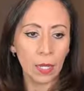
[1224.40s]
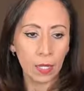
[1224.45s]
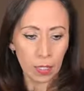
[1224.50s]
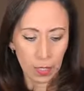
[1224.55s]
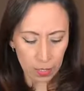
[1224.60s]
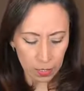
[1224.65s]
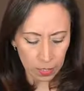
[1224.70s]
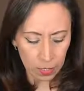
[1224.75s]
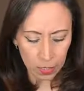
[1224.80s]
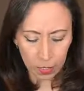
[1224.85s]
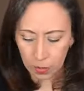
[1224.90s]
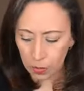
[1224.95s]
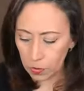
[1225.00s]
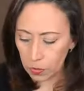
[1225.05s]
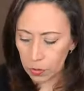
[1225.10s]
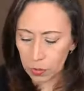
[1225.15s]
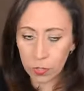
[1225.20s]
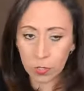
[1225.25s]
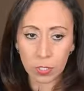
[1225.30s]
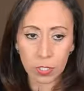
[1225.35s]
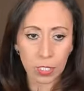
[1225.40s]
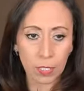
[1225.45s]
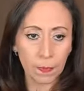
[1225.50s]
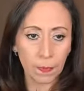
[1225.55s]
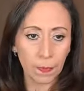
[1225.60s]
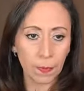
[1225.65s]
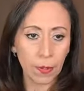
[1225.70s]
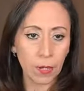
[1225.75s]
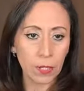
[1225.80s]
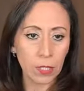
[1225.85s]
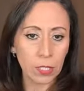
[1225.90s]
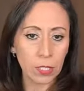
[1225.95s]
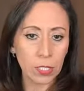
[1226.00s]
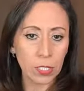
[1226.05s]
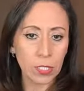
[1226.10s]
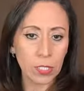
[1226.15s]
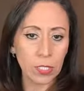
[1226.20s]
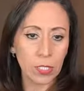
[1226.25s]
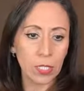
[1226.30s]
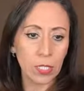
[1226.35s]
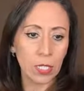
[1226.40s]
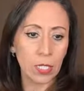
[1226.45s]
Control C plus,